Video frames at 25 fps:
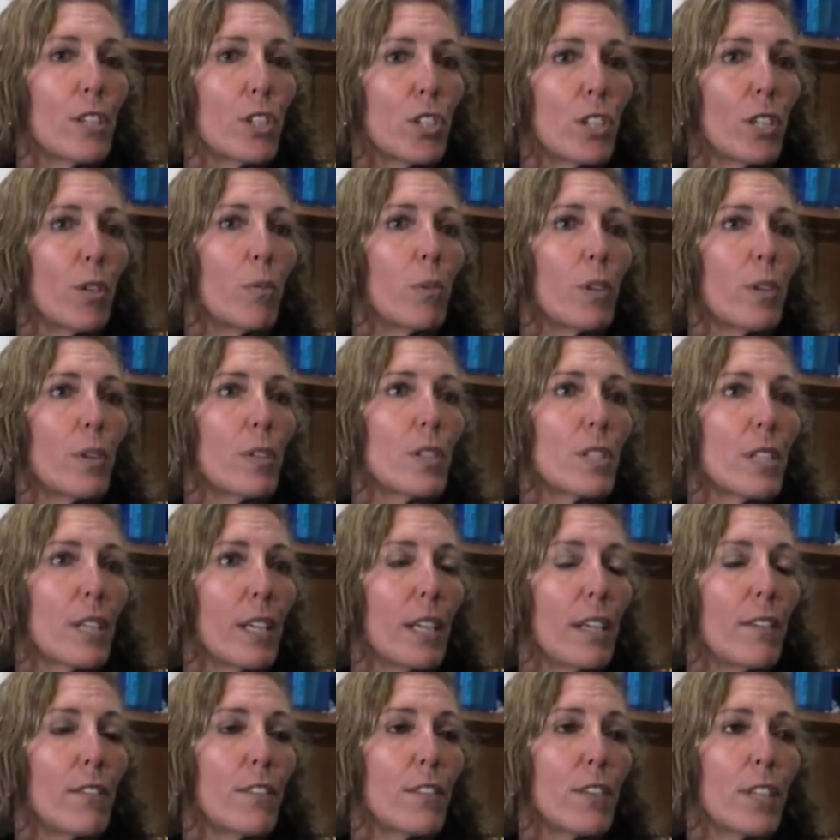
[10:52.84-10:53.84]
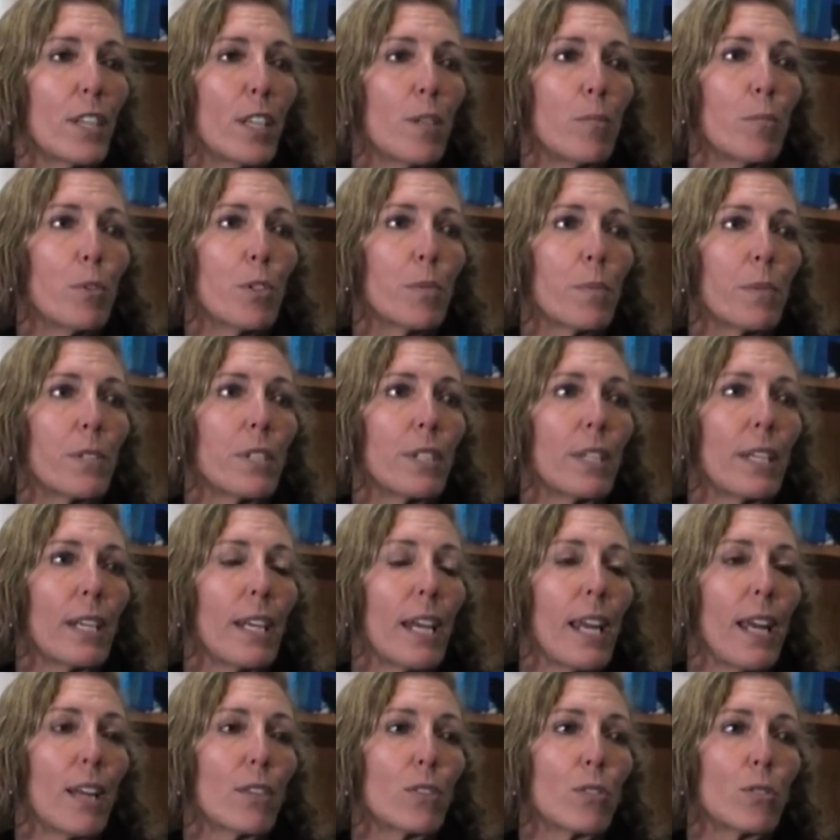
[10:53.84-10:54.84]
this year we received the Brisbane City
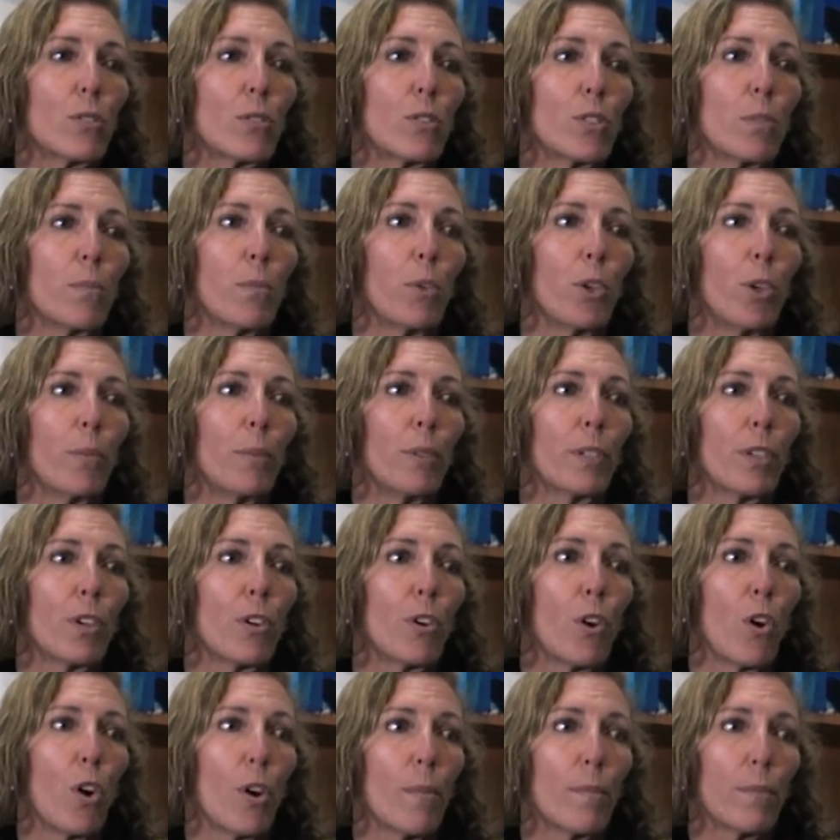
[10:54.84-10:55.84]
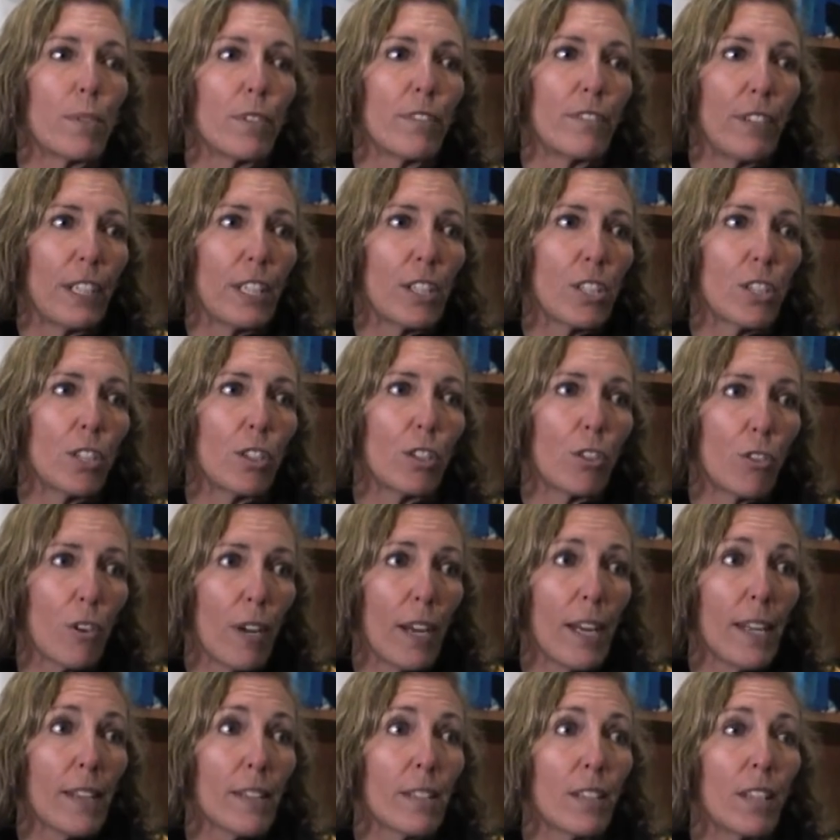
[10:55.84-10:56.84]
Council Suburban Crime Prevention
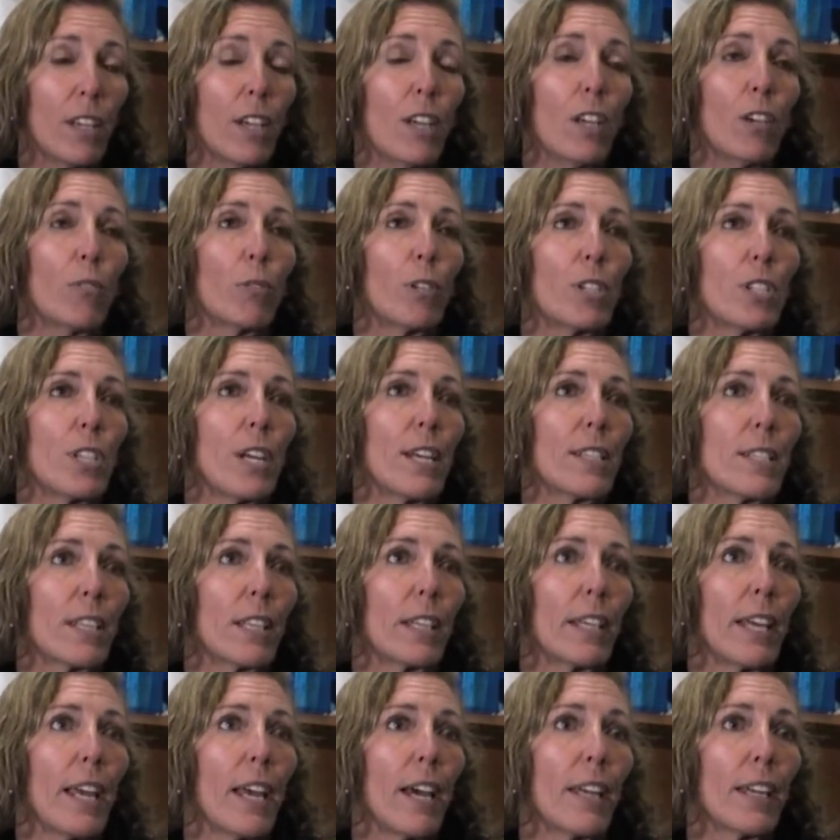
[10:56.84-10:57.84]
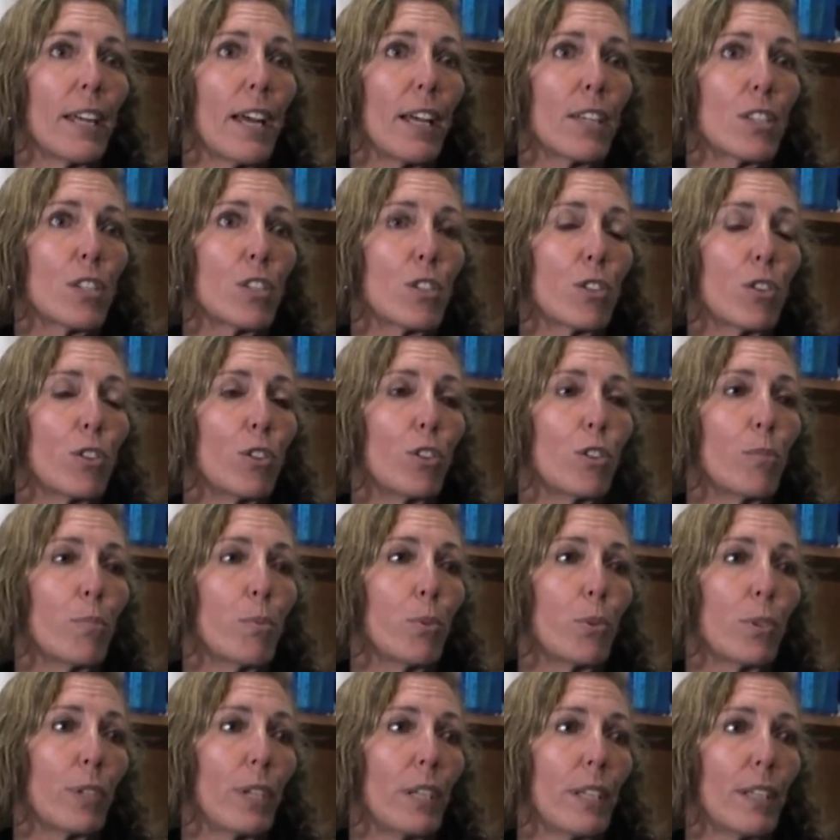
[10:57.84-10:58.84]
Grant, which has allowed us to
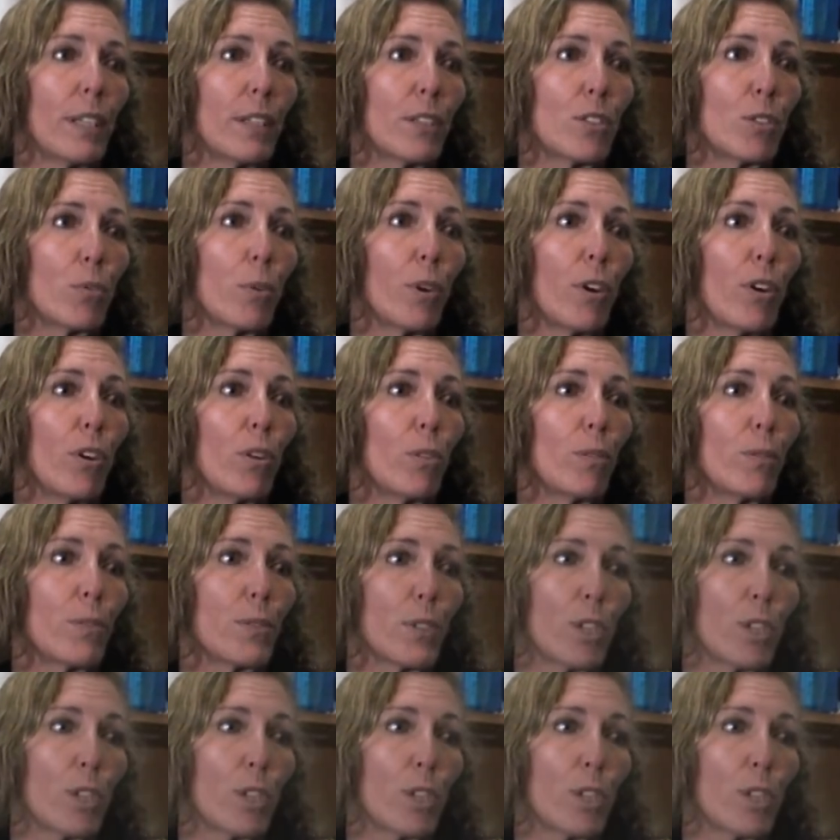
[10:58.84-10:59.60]
put in 12